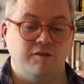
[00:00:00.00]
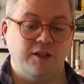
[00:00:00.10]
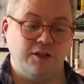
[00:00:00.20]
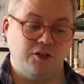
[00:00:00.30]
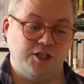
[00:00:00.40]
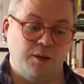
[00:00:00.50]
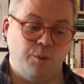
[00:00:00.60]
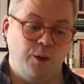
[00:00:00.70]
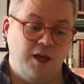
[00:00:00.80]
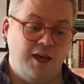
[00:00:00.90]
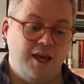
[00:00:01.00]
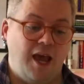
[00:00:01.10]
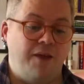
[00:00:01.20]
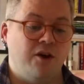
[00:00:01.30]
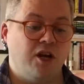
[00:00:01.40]
of leadership
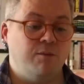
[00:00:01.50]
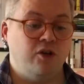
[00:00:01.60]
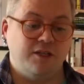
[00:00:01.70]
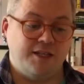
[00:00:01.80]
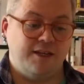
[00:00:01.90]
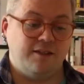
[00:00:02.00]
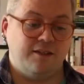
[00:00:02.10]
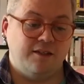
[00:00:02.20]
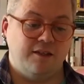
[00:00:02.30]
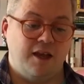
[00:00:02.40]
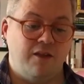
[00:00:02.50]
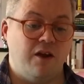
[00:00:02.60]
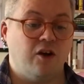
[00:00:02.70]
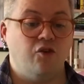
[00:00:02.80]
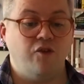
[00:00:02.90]
in their communities, in
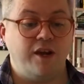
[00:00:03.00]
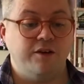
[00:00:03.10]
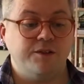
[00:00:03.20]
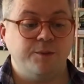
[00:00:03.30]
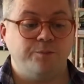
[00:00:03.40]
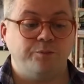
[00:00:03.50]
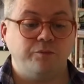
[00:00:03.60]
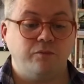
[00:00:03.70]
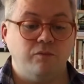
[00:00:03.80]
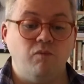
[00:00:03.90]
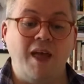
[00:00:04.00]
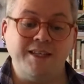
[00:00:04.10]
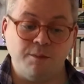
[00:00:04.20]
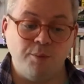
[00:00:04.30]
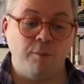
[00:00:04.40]
their careers,
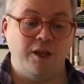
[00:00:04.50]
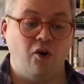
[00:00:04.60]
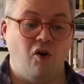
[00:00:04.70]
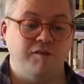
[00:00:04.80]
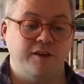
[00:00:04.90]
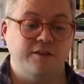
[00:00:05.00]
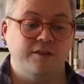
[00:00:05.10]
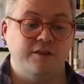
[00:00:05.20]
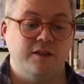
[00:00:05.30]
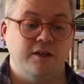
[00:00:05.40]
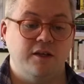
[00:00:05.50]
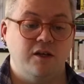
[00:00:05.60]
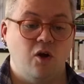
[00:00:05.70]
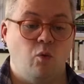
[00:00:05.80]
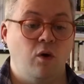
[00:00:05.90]
and in public office.
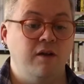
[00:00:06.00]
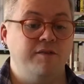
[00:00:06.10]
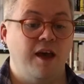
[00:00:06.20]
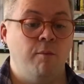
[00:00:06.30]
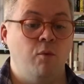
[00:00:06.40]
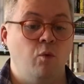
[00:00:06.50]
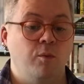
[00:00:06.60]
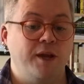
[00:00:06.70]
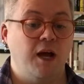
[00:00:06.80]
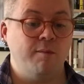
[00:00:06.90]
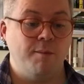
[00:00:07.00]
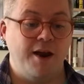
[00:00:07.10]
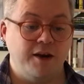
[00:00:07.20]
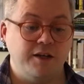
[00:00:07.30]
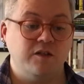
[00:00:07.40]
One of them will become
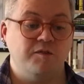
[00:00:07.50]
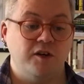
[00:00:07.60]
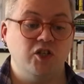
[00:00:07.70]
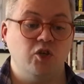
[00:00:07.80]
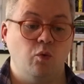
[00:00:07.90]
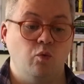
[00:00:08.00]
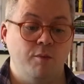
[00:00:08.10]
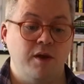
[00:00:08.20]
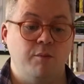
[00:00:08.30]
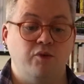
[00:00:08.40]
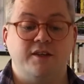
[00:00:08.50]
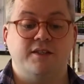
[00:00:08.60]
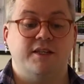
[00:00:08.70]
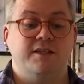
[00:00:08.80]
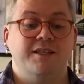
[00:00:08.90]
America's first woman
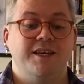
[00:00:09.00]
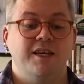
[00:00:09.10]
president.